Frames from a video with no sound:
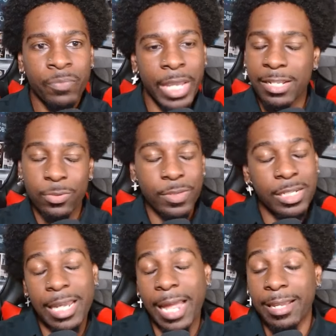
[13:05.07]
And it's
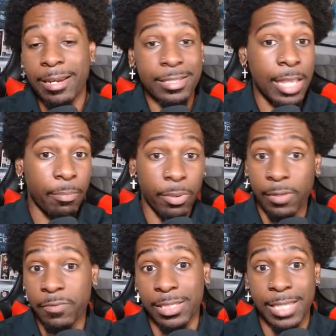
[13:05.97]
really like an example
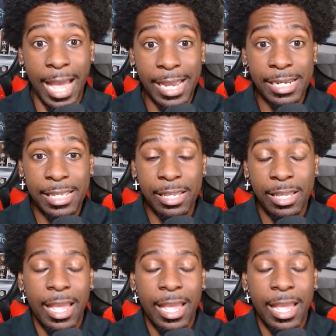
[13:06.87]
of society.